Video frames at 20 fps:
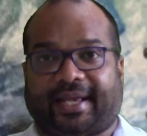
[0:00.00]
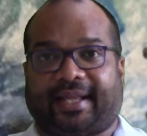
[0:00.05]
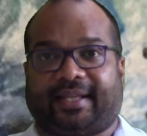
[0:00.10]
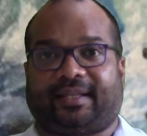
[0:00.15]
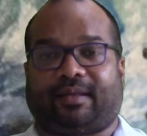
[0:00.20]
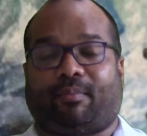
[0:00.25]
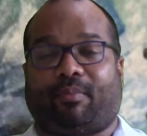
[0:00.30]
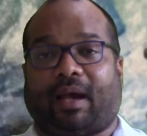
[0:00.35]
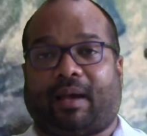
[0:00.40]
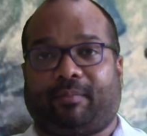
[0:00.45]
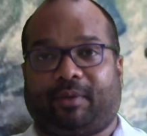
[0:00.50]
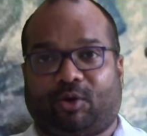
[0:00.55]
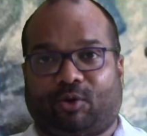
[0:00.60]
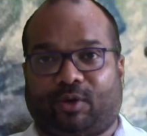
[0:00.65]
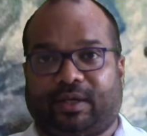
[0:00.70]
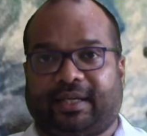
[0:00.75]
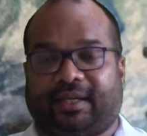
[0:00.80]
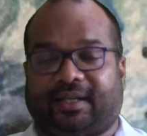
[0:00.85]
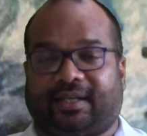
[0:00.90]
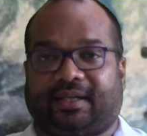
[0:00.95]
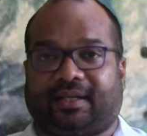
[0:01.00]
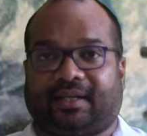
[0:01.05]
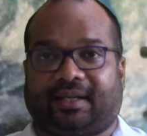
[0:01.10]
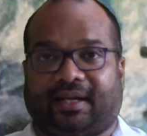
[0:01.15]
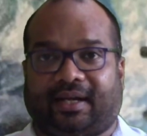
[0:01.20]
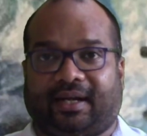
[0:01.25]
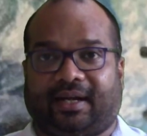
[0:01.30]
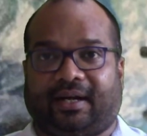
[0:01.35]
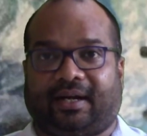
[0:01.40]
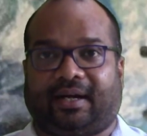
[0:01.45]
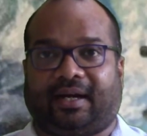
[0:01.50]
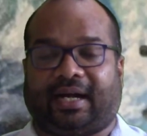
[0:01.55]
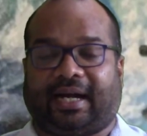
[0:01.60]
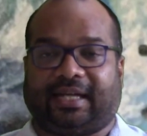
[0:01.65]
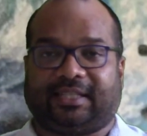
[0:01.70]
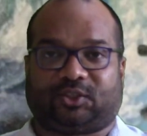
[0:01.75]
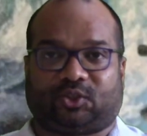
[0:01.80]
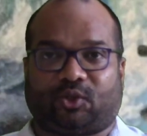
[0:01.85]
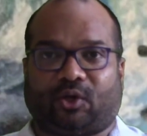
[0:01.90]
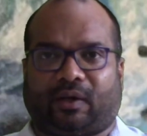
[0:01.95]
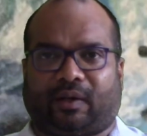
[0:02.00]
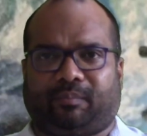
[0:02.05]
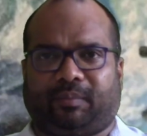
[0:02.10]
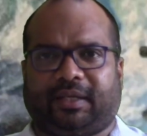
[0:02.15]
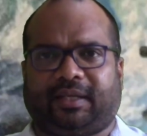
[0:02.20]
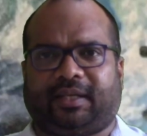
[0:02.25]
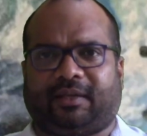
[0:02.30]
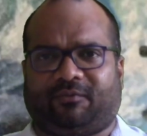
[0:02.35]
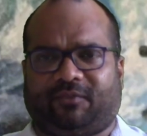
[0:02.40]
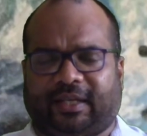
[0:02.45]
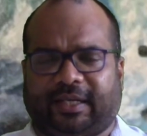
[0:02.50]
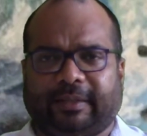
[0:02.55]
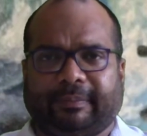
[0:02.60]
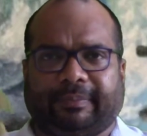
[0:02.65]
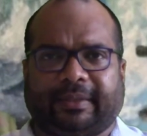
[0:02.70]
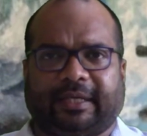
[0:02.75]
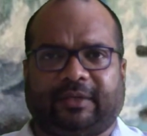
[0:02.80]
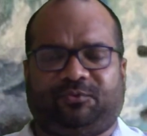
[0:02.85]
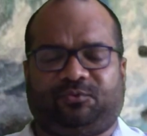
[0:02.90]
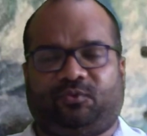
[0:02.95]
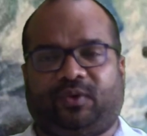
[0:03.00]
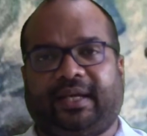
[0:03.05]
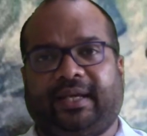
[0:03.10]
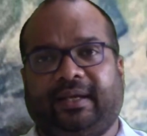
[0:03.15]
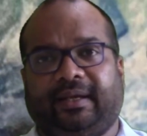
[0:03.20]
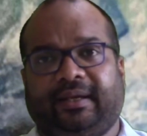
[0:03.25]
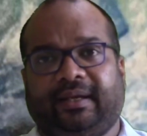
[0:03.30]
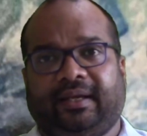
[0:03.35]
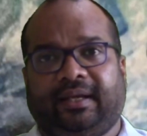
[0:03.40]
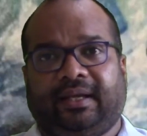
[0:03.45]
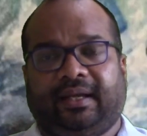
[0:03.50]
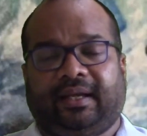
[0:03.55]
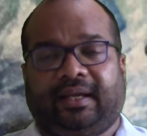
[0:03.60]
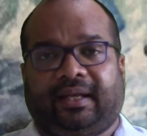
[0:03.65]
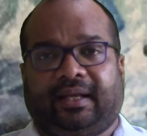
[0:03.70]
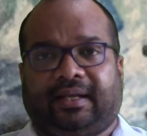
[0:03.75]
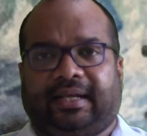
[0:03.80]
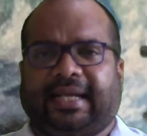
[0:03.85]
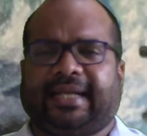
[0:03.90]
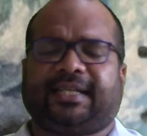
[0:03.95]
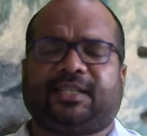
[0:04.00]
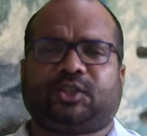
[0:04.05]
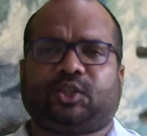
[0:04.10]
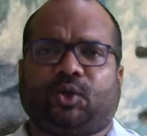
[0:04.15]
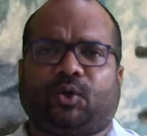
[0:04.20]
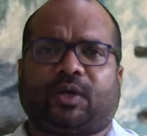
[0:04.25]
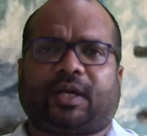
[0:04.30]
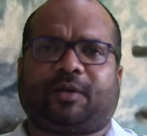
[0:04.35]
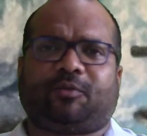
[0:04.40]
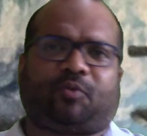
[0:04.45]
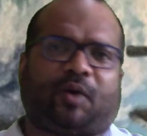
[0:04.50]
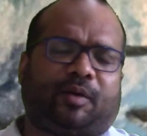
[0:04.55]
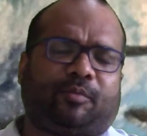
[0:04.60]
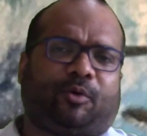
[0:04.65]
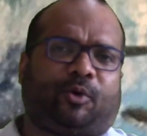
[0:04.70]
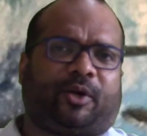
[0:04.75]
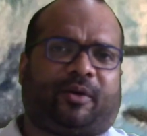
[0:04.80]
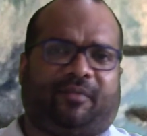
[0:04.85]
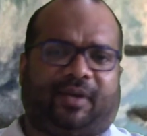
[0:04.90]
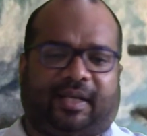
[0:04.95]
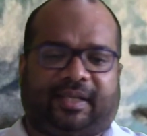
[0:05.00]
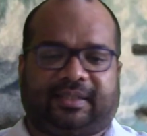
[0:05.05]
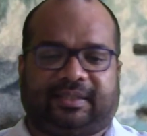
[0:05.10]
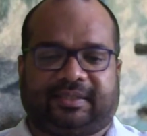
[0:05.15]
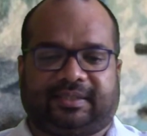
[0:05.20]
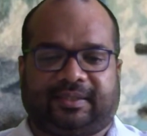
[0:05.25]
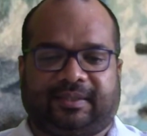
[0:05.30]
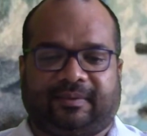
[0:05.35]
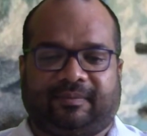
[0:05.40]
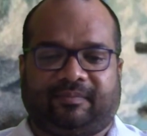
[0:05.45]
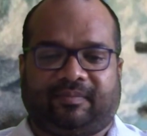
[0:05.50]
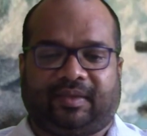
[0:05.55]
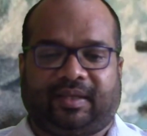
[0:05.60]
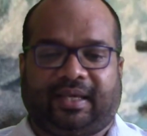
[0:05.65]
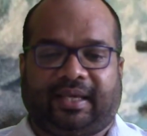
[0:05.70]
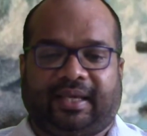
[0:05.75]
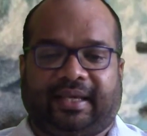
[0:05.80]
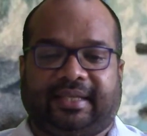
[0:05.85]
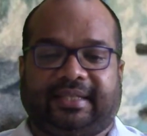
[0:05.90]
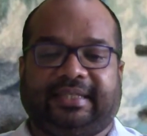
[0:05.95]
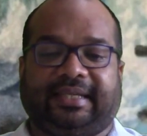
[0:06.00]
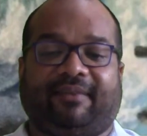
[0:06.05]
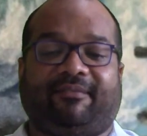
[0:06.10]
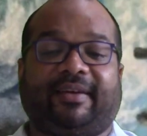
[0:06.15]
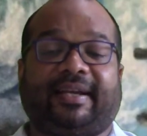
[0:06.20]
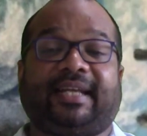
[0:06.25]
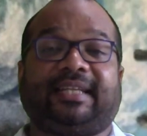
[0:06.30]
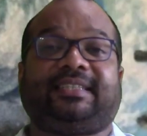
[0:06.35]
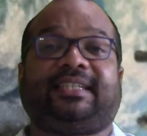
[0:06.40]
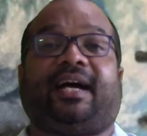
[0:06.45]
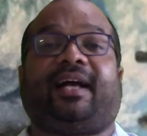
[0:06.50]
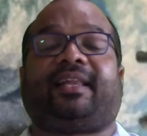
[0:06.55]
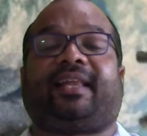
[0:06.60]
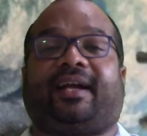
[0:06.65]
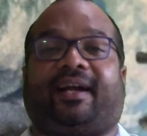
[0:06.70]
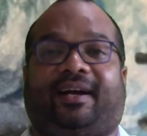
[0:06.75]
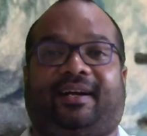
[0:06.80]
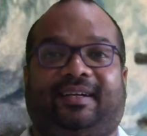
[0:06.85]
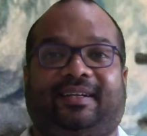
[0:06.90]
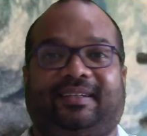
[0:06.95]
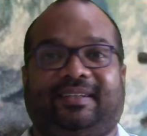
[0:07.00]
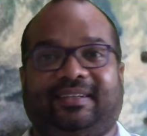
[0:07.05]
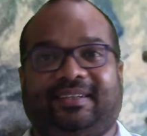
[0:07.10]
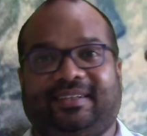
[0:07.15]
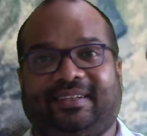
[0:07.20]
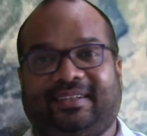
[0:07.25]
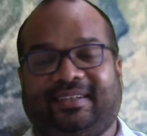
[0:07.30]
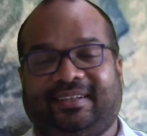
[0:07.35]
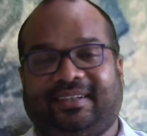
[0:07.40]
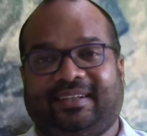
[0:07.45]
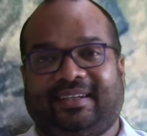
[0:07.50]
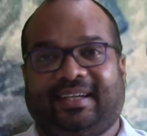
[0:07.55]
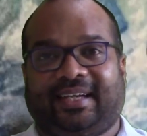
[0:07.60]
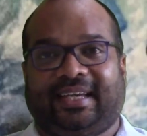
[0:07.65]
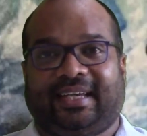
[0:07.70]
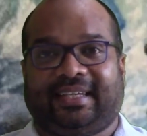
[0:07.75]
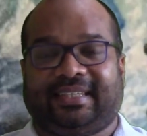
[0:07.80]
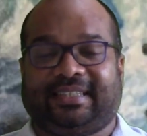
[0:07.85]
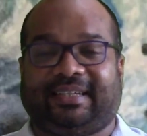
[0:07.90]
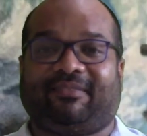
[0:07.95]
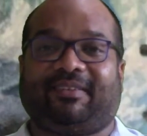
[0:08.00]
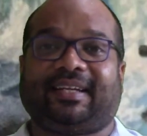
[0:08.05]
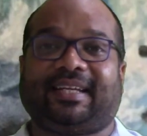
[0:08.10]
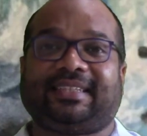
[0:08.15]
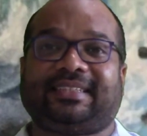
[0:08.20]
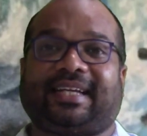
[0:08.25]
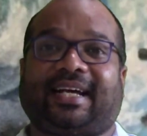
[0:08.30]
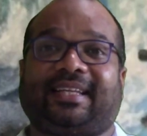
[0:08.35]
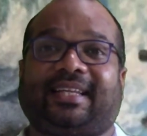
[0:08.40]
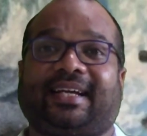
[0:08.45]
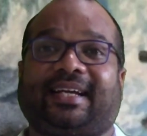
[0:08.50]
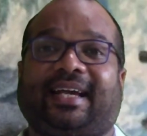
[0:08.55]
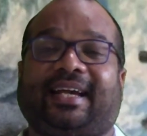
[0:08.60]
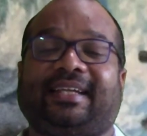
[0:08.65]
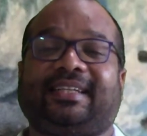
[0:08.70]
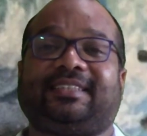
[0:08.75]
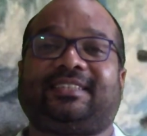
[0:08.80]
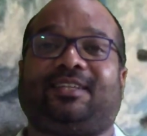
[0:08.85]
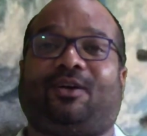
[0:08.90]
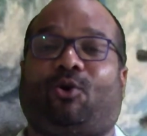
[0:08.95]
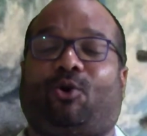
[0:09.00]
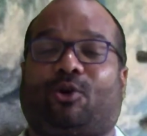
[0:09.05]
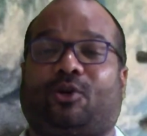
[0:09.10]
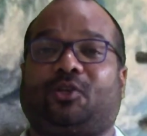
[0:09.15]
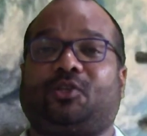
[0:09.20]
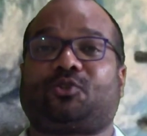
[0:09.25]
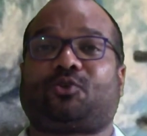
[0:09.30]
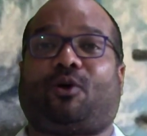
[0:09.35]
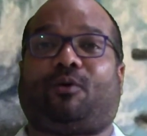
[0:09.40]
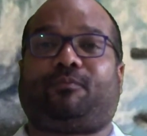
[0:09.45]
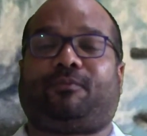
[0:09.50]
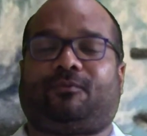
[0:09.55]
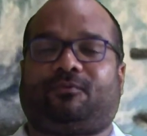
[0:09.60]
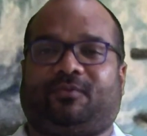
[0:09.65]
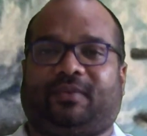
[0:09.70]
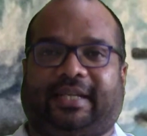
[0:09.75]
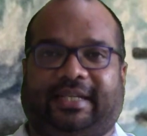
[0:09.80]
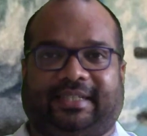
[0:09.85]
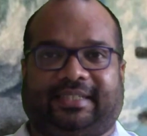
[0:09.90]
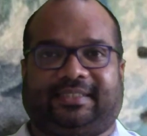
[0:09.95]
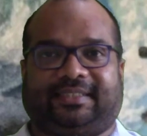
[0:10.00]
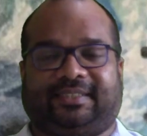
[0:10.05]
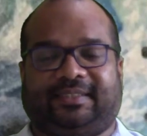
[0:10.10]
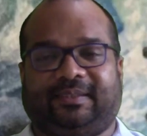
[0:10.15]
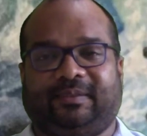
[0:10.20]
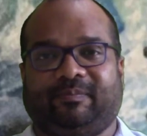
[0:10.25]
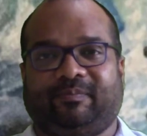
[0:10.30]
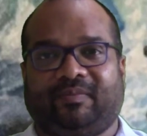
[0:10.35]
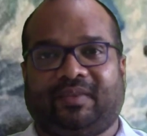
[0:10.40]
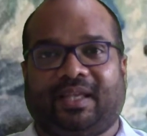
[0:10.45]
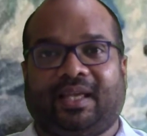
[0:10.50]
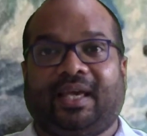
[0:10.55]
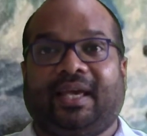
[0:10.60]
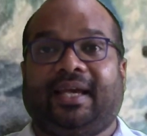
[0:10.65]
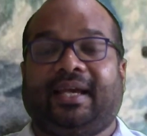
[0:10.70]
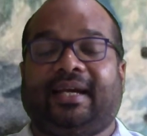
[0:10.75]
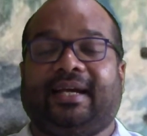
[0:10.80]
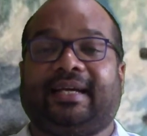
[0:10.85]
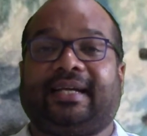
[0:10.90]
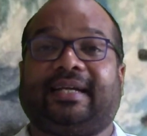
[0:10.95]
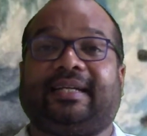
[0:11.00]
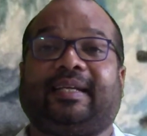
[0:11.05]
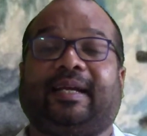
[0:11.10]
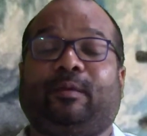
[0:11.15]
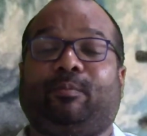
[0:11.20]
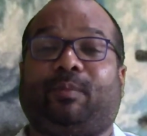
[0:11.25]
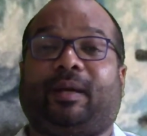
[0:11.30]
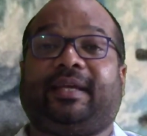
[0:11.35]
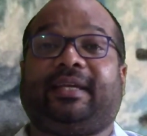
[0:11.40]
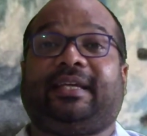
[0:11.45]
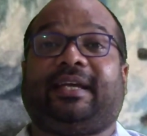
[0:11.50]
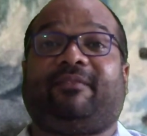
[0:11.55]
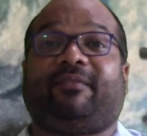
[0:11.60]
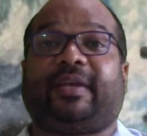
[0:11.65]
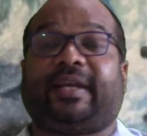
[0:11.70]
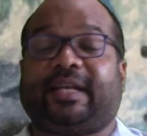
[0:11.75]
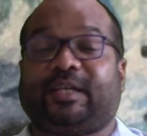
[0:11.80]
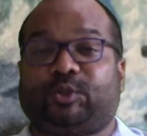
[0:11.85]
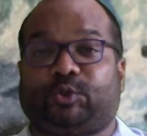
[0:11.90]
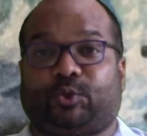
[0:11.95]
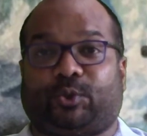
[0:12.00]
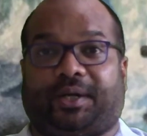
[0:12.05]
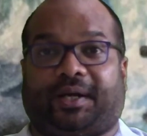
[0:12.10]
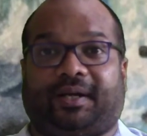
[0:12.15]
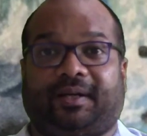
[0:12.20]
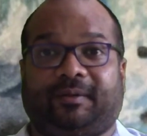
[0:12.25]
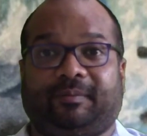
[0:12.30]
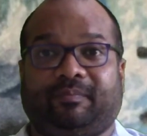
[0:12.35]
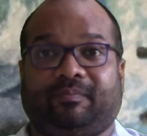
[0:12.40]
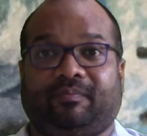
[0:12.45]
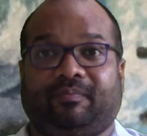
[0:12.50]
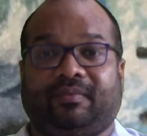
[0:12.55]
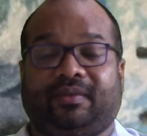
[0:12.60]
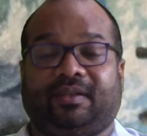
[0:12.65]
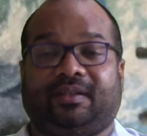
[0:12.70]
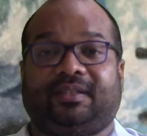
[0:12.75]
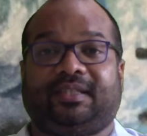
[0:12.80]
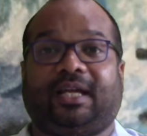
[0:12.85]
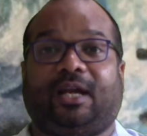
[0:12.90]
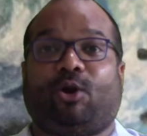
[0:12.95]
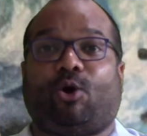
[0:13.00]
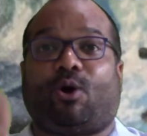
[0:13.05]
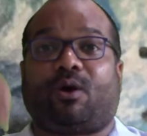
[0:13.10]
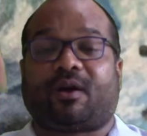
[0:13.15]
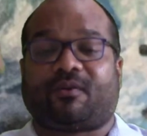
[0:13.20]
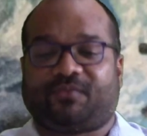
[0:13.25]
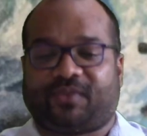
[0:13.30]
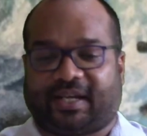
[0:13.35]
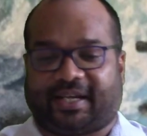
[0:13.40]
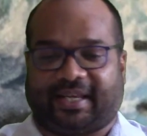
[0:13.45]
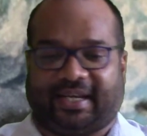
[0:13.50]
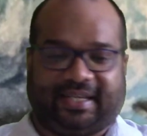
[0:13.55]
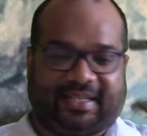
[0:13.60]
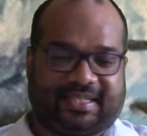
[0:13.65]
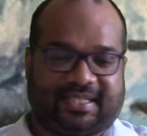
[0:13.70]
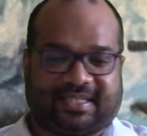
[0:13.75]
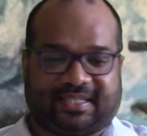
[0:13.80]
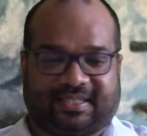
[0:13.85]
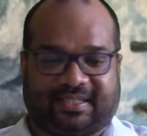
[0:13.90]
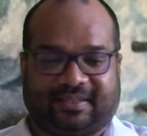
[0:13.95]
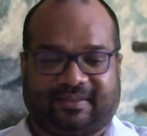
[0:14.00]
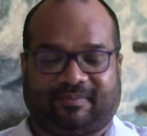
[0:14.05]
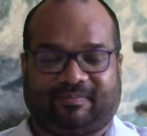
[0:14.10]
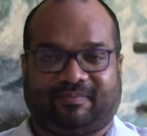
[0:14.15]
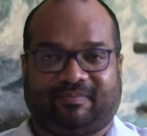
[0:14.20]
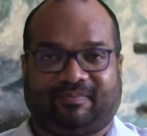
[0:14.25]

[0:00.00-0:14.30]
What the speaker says: and the Babylonian astronomy in a very brief way. Let us look at one more evidence. Yavana Jataka. Yavana Jataka is the horoscope of Greeks, written by Yavaneshwara, the lord of the Greeks.